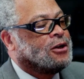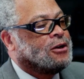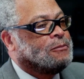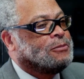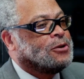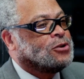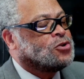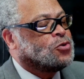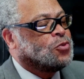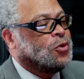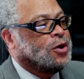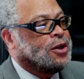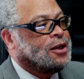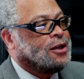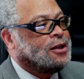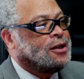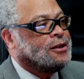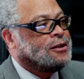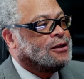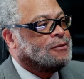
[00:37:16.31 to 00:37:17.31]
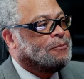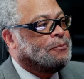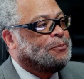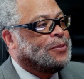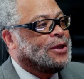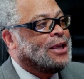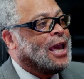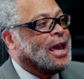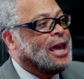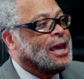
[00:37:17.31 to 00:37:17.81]
between
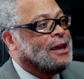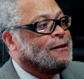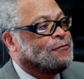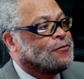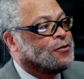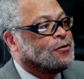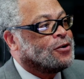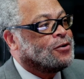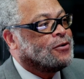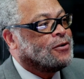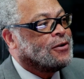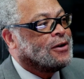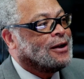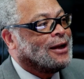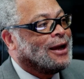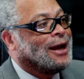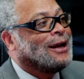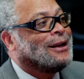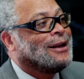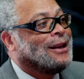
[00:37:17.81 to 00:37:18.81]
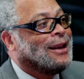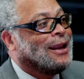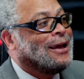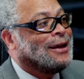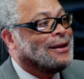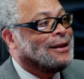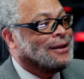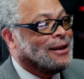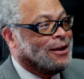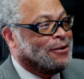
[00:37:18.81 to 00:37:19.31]
behavior and
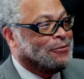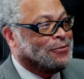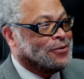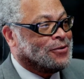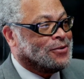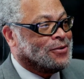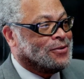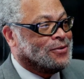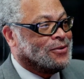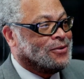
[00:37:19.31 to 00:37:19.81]
lead level.